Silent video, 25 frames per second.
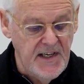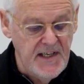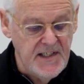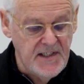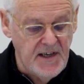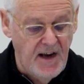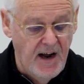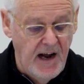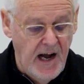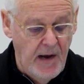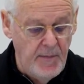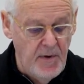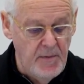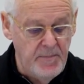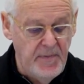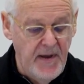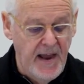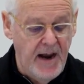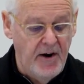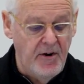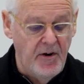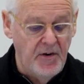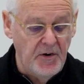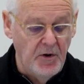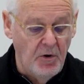his armor
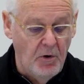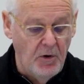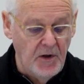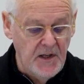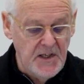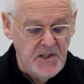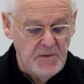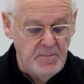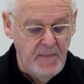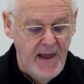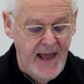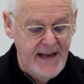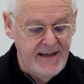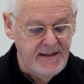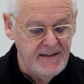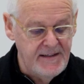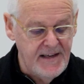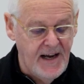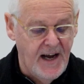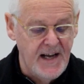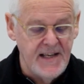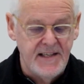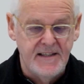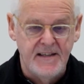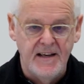bearer and all his men
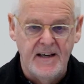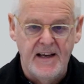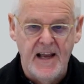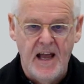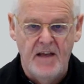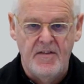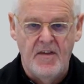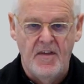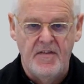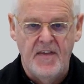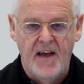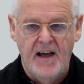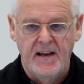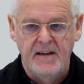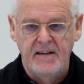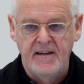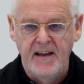died together that